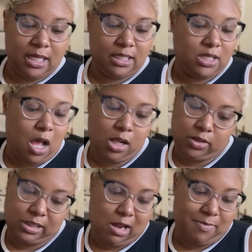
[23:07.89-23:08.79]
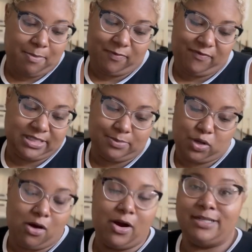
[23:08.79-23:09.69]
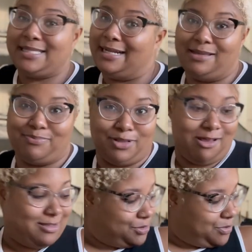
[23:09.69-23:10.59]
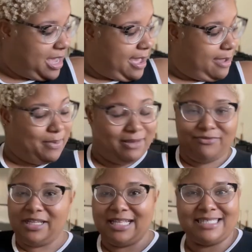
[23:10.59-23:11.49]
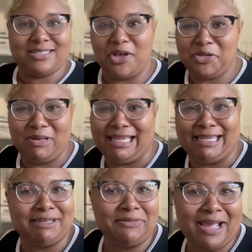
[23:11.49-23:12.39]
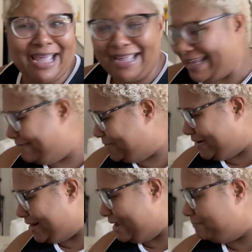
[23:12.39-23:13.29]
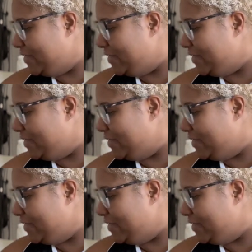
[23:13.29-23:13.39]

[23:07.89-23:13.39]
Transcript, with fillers: Y'all only gonna be able to fit some cards and a lip gloss, okay? But really, that's all you need, okay? Period.